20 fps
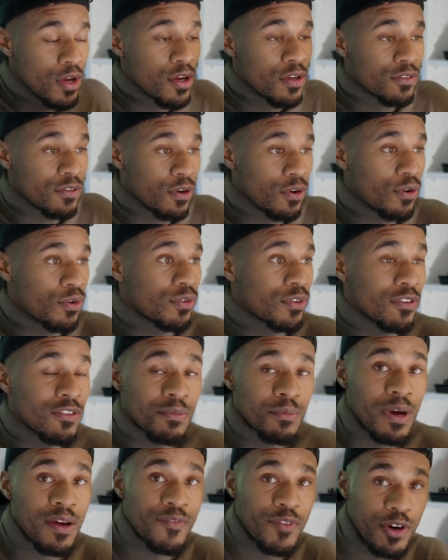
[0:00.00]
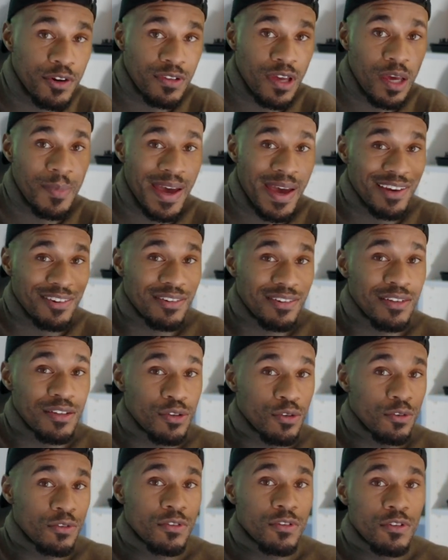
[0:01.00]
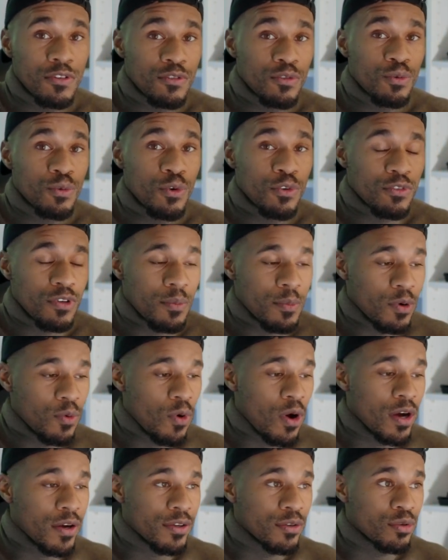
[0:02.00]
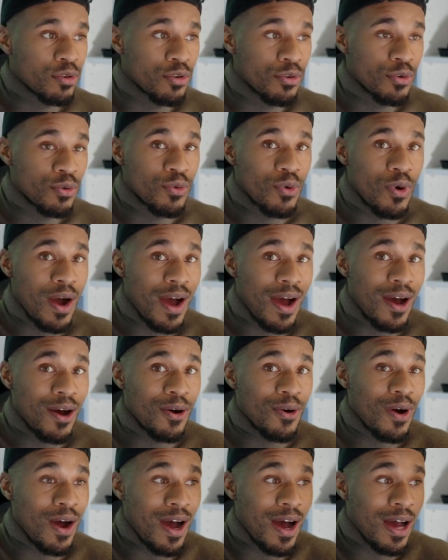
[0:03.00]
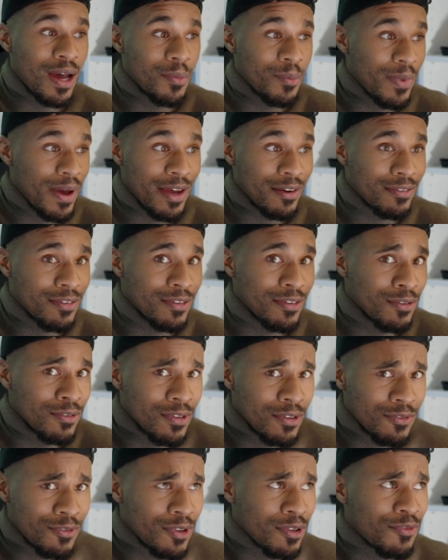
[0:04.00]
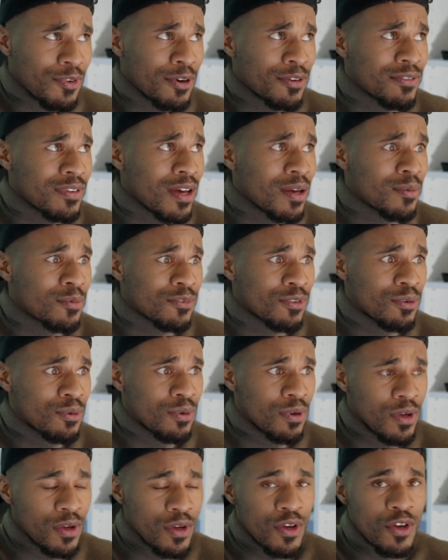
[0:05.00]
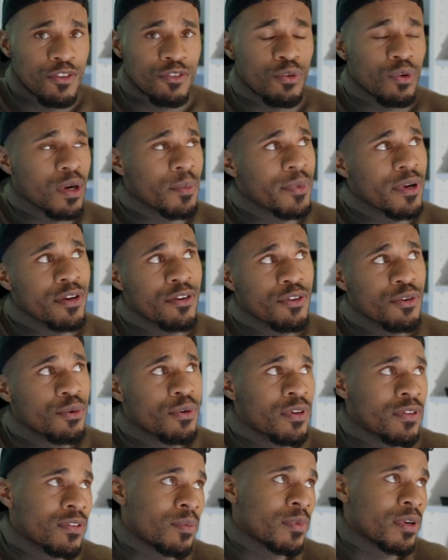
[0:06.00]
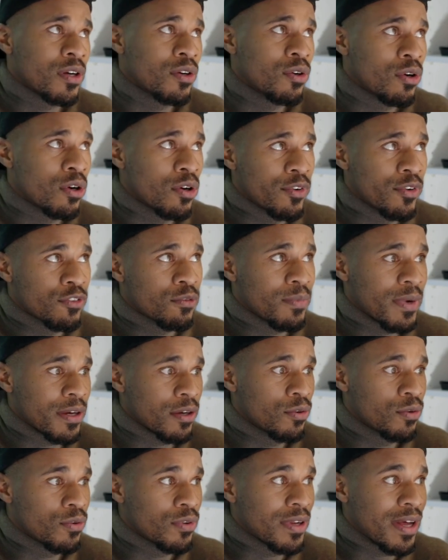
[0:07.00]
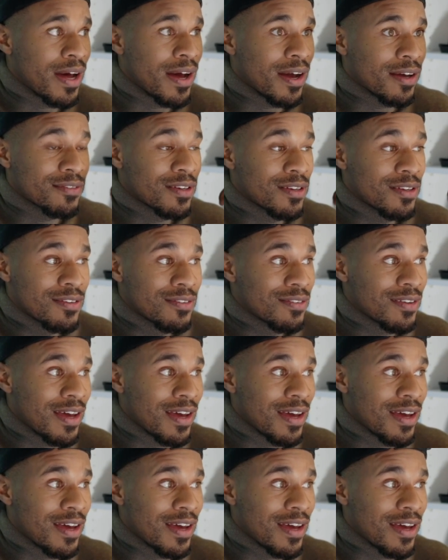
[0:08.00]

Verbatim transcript: So this is my first time actually using this tool. So I'm going to walk you through how I'm actually using it for the first time too. So what I'm going to do is I'm going to go over to my Google Docs, and this is